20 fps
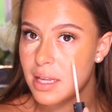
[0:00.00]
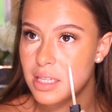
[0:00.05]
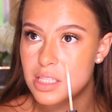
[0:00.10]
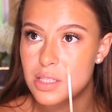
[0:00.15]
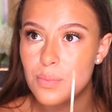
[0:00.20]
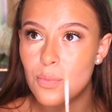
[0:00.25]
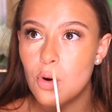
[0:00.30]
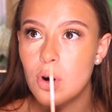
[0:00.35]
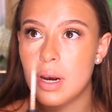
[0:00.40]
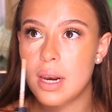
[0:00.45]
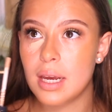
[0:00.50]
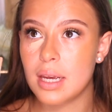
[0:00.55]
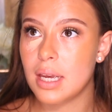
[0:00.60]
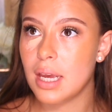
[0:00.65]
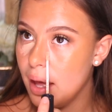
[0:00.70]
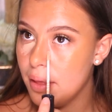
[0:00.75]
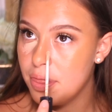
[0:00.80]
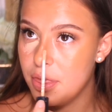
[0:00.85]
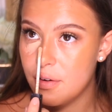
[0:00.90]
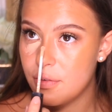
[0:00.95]
It's more like
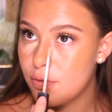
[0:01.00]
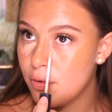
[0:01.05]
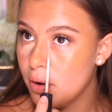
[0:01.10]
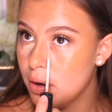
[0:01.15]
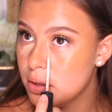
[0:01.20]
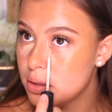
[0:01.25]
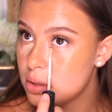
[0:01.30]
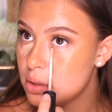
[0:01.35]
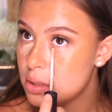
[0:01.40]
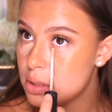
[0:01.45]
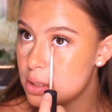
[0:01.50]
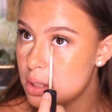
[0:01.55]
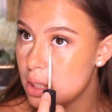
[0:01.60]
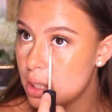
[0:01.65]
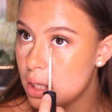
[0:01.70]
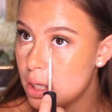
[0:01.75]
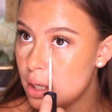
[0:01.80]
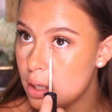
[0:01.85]
at the front. See